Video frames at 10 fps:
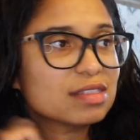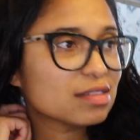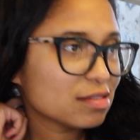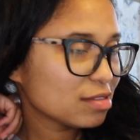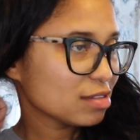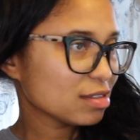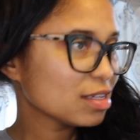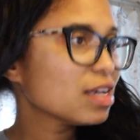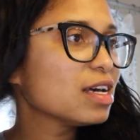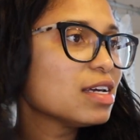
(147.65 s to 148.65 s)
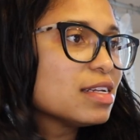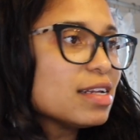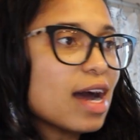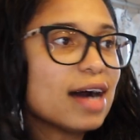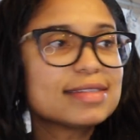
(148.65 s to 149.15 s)
It's like I
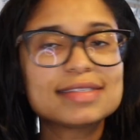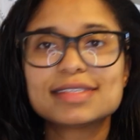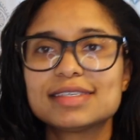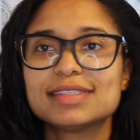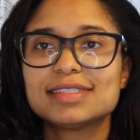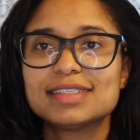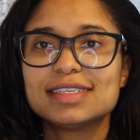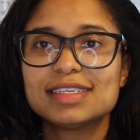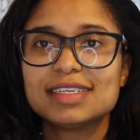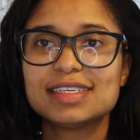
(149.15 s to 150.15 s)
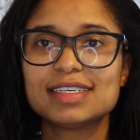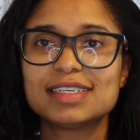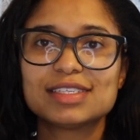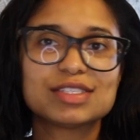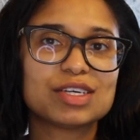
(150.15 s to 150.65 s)
straighten my hair, blow
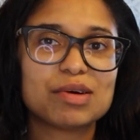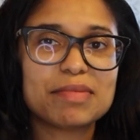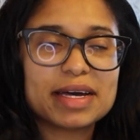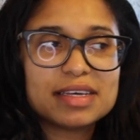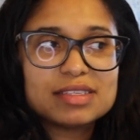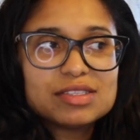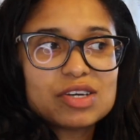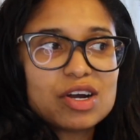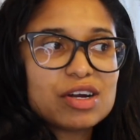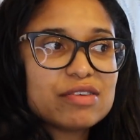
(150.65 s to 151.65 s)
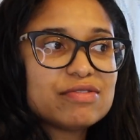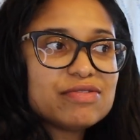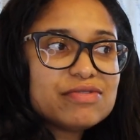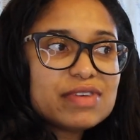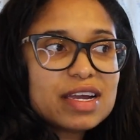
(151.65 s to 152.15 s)
dry my hair to the best of my
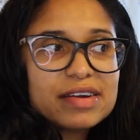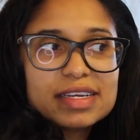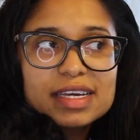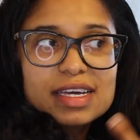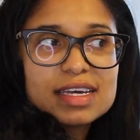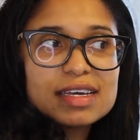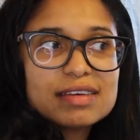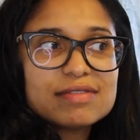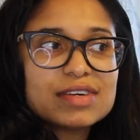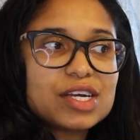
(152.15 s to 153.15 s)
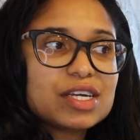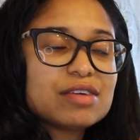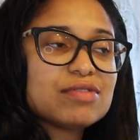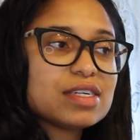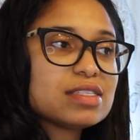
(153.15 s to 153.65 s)
abilities, and
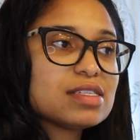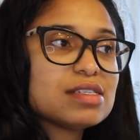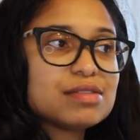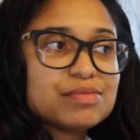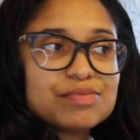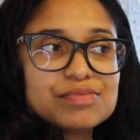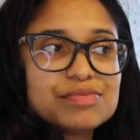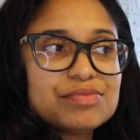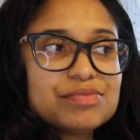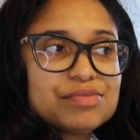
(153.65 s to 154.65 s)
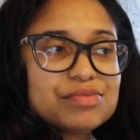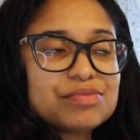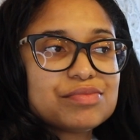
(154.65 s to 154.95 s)
my ends still come out.